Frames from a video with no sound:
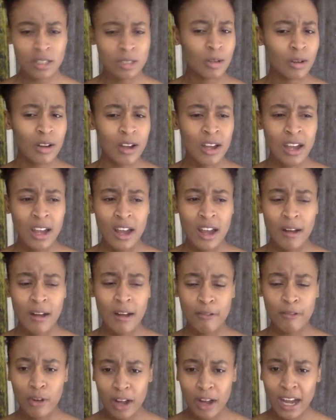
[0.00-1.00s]
So
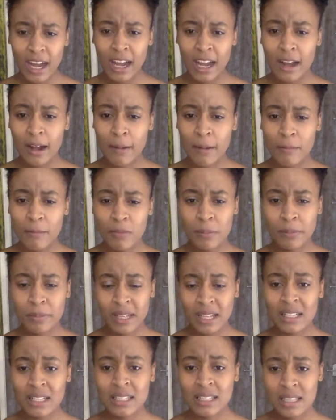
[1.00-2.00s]
for her, the
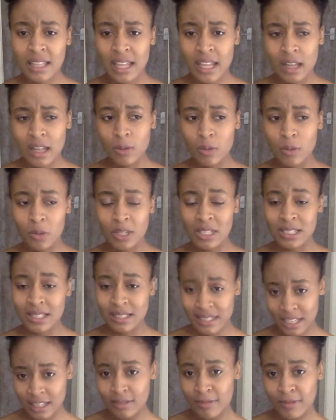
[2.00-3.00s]
biggest thing
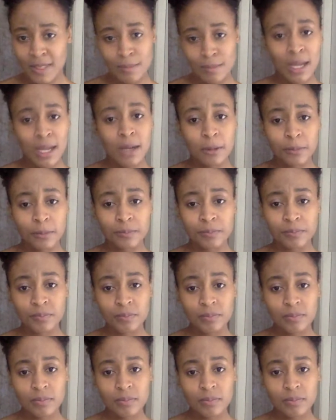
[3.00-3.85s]
was sense of smell.